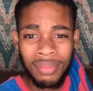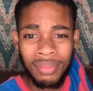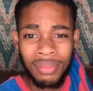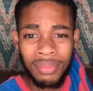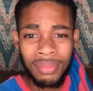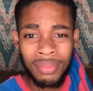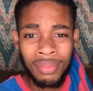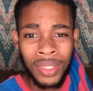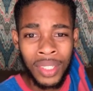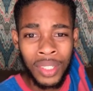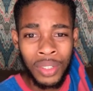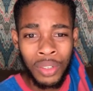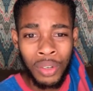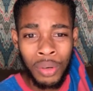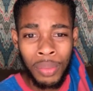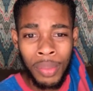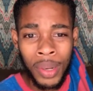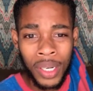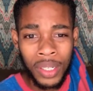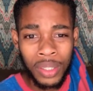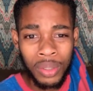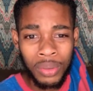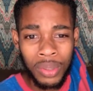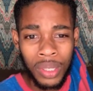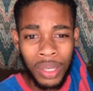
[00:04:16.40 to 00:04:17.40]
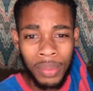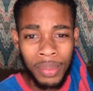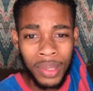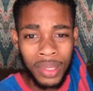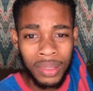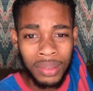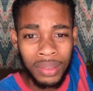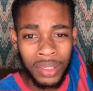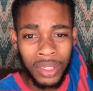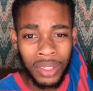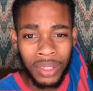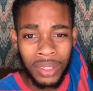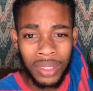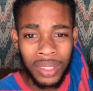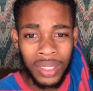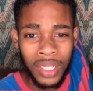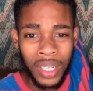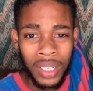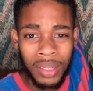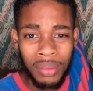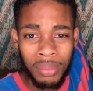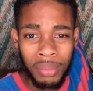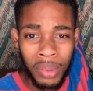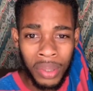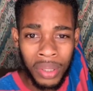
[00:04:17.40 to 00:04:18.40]
I don't know what I'm gonna do with it man, just yet,
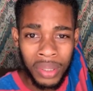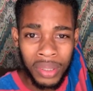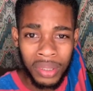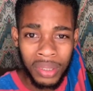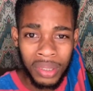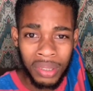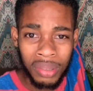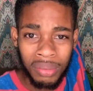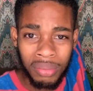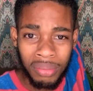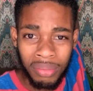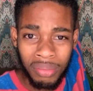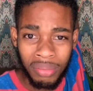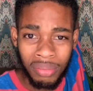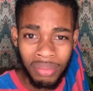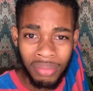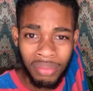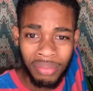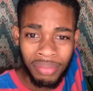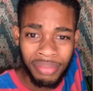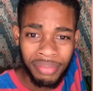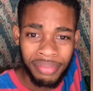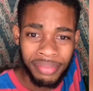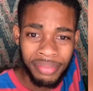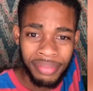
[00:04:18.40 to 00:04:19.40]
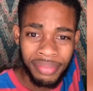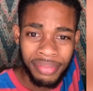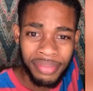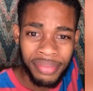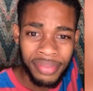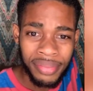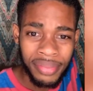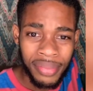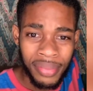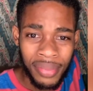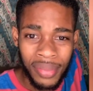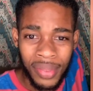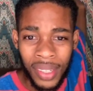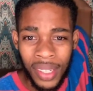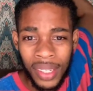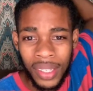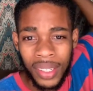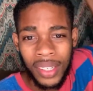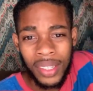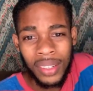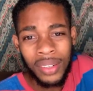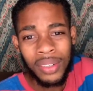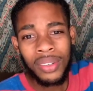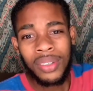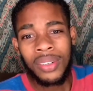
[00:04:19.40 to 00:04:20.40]
but you
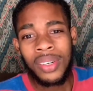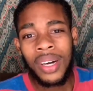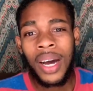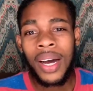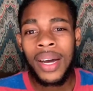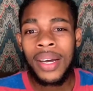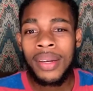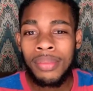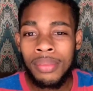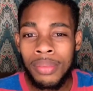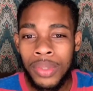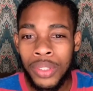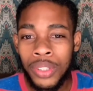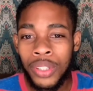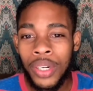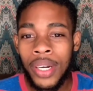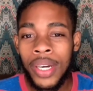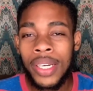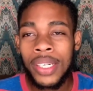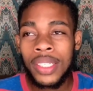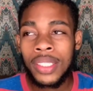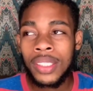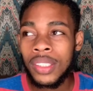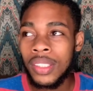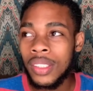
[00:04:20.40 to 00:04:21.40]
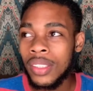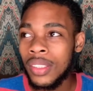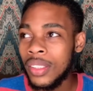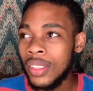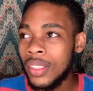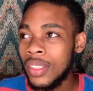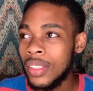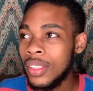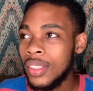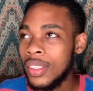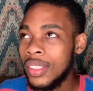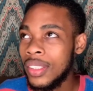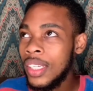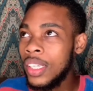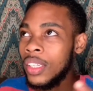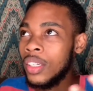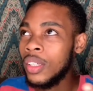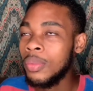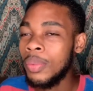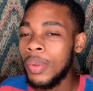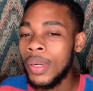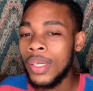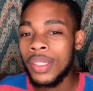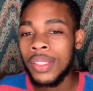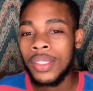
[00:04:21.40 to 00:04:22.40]
know, I'm trying to set up
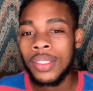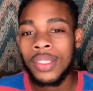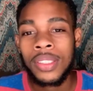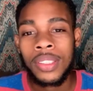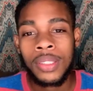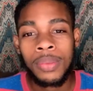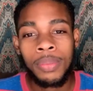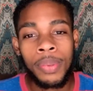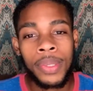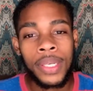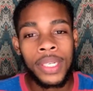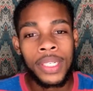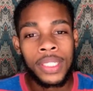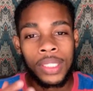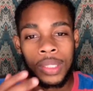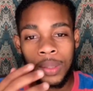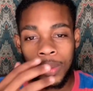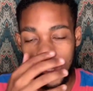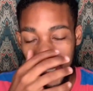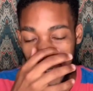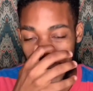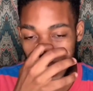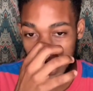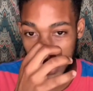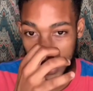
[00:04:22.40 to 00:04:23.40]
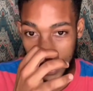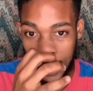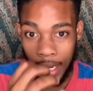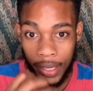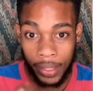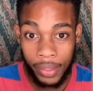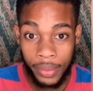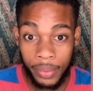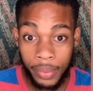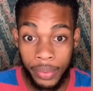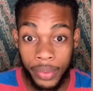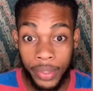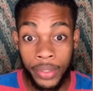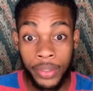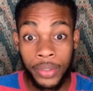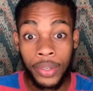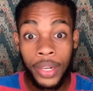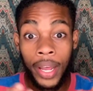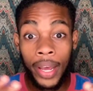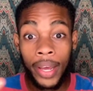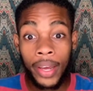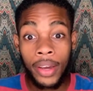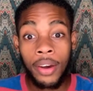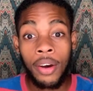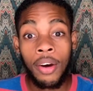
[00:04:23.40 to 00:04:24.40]
a little space where I can, you know,
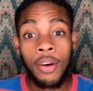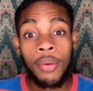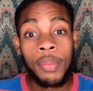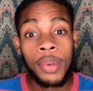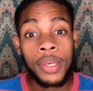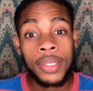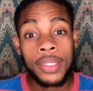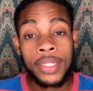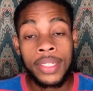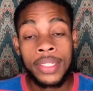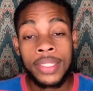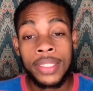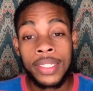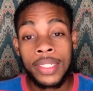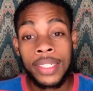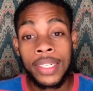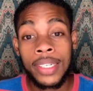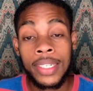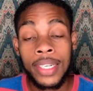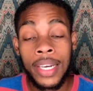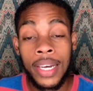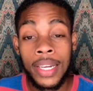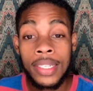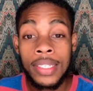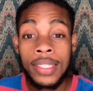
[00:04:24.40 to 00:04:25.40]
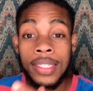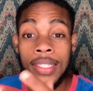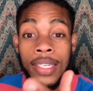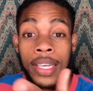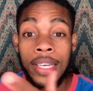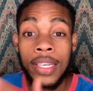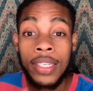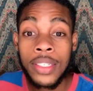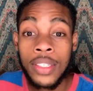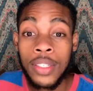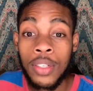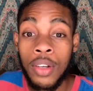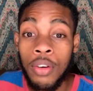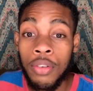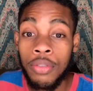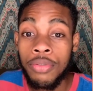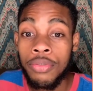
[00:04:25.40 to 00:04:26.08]
like come on the internet and say stuff